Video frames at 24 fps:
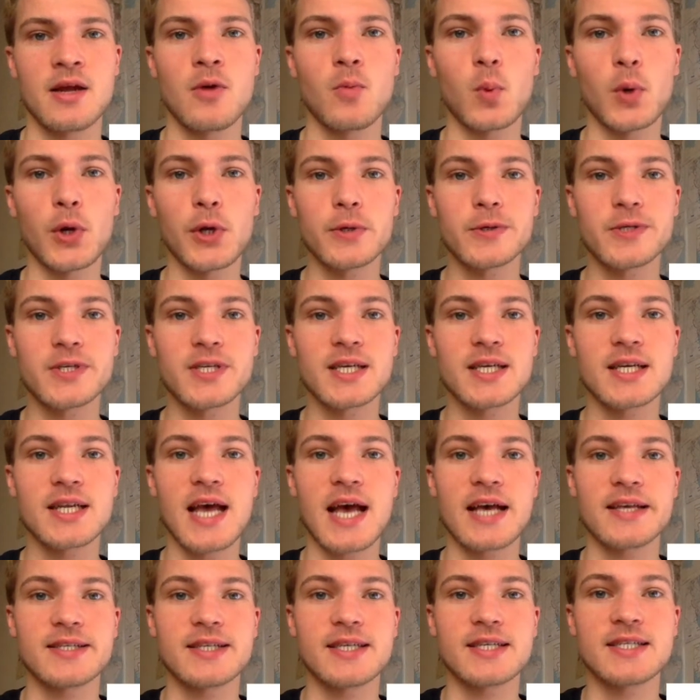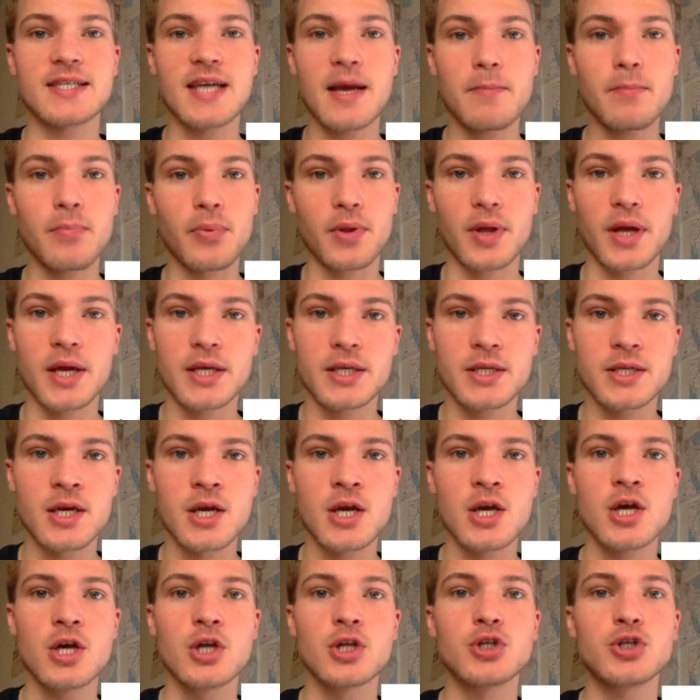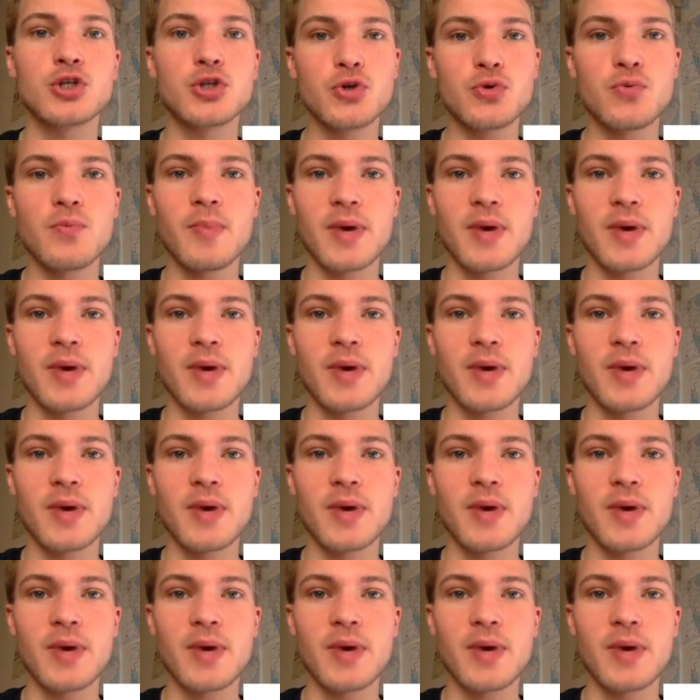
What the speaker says: We're using it as a template to